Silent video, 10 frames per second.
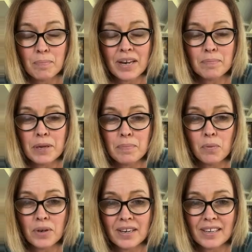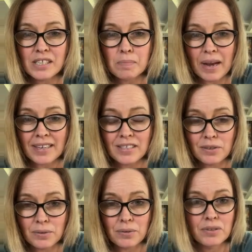but people wouldn't expect
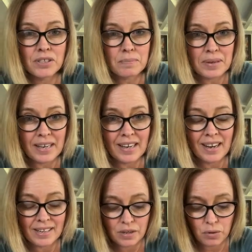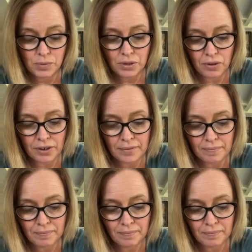you to be as a homeschooler.